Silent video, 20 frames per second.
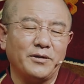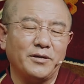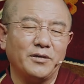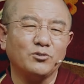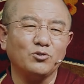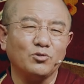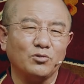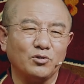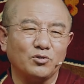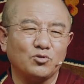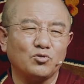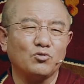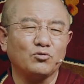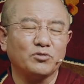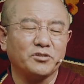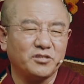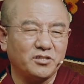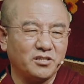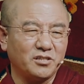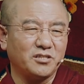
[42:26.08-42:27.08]
It was
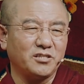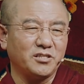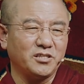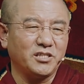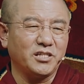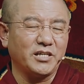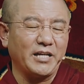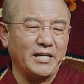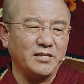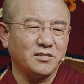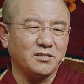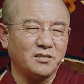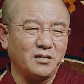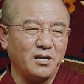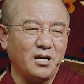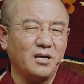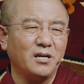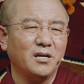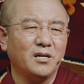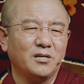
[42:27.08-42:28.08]
then translated
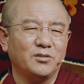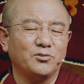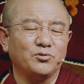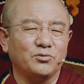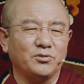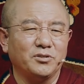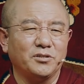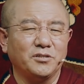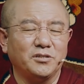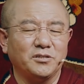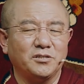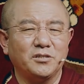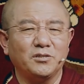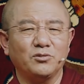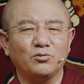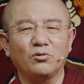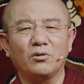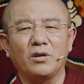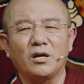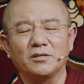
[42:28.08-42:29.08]
into
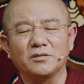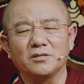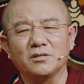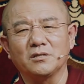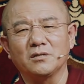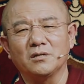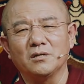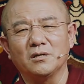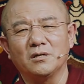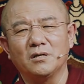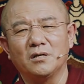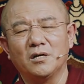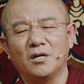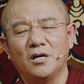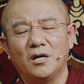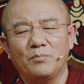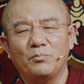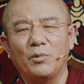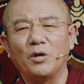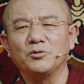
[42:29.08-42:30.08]
Tibetan
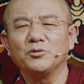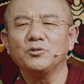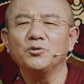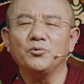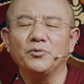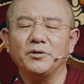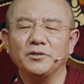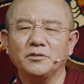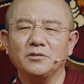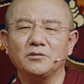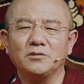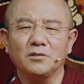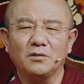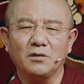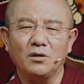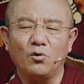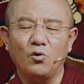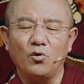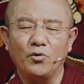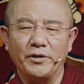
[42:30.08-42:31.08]
and
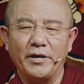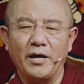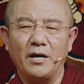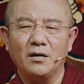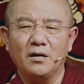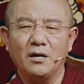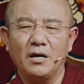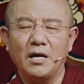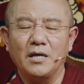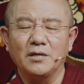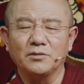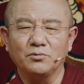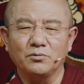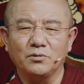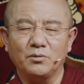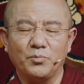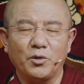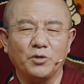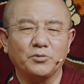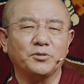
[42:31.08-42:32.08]
the teaching
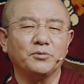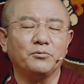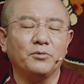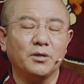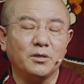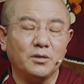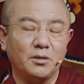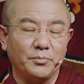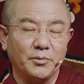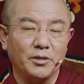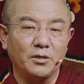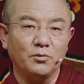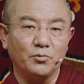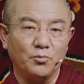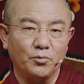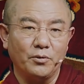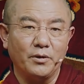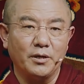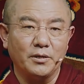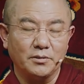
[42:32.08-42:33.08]
of
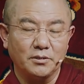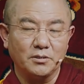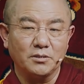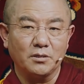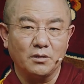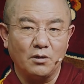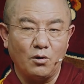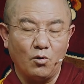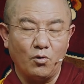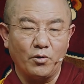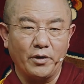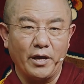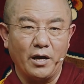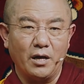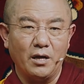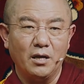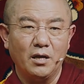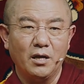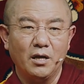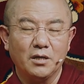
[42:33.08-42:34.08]
the
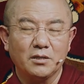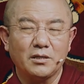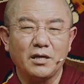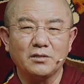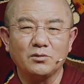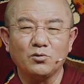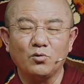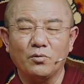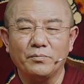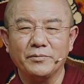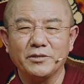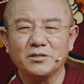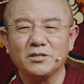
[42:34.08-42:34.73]
teaching of uh,